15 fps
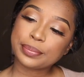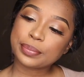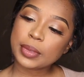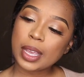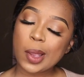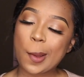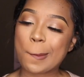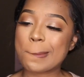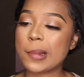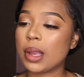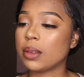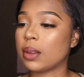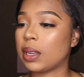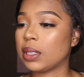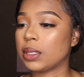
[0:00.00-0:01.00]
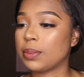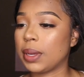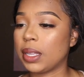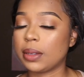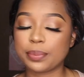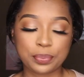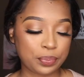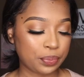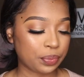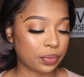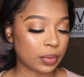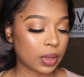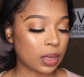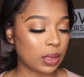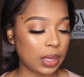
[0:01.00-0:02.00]
don't know how to explain it.
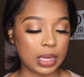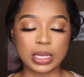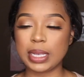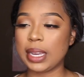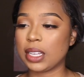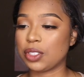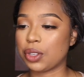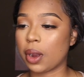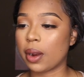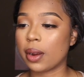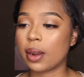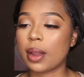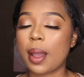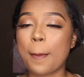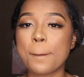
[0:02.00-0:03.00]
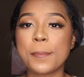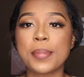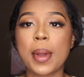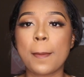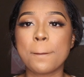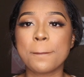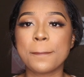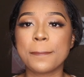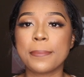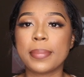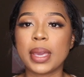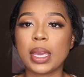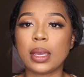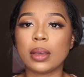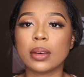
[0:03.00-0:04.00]
Like, it's like a dark
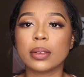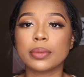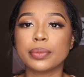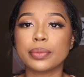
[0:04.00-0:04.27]
pink.